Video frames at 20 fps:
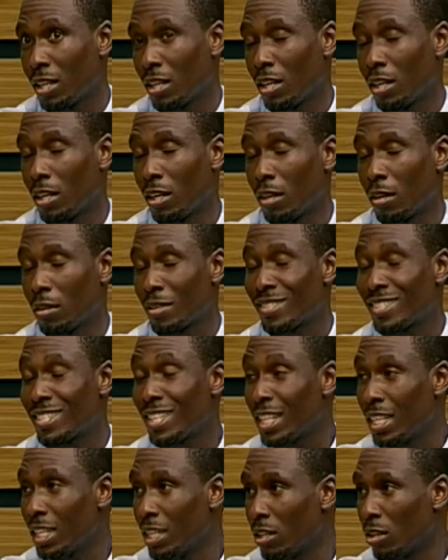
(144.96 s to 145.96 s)
uh,
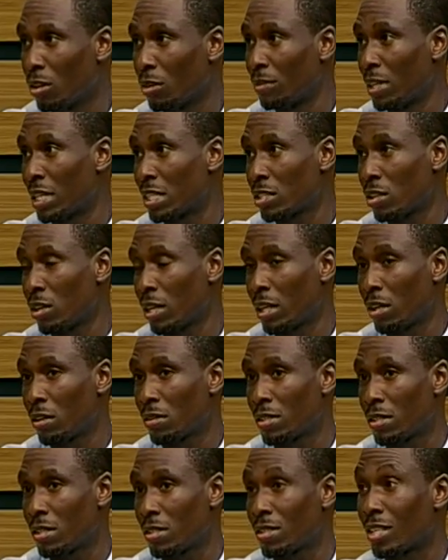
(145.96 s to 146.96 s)
seeking of dental health
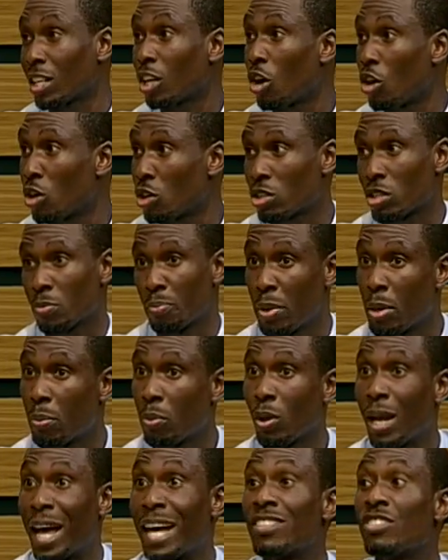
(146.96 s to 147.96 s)
is the cost.
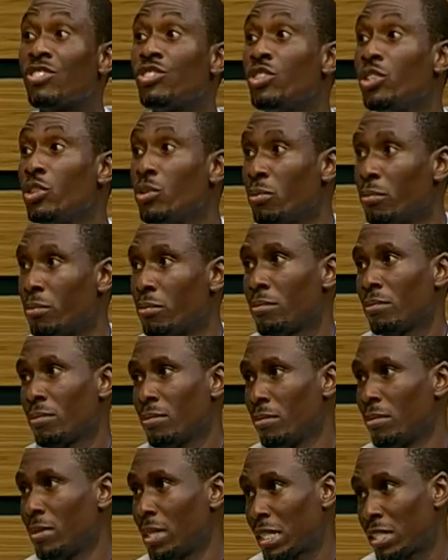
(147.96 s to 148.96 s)
People assume
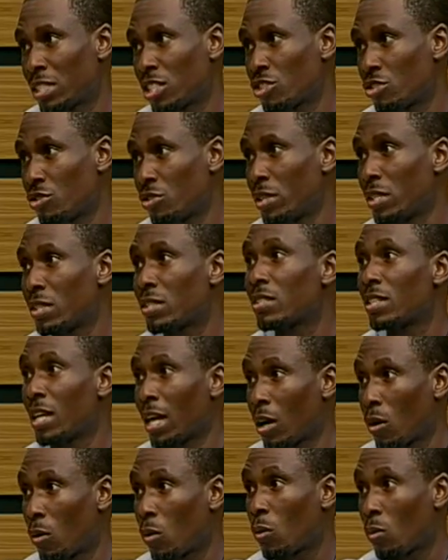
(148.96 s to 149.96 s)
dentistry is, is yeah,
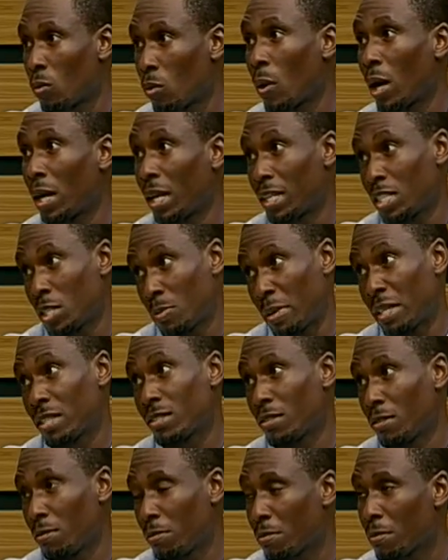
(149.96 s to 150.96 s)
we'll, talk about
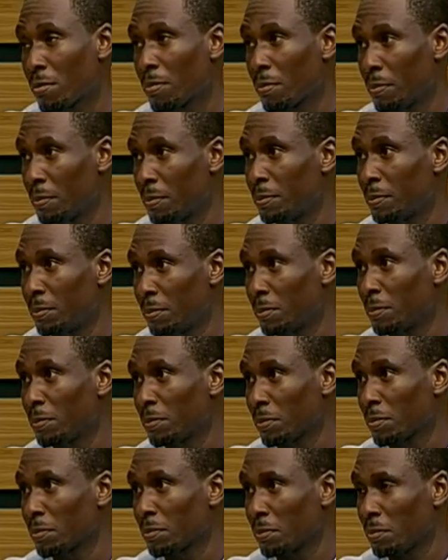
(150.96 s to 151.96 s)
cost, the cost shortly,
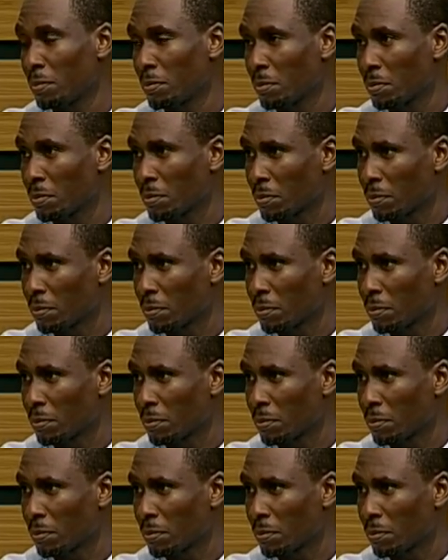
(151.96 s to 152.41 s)
but let's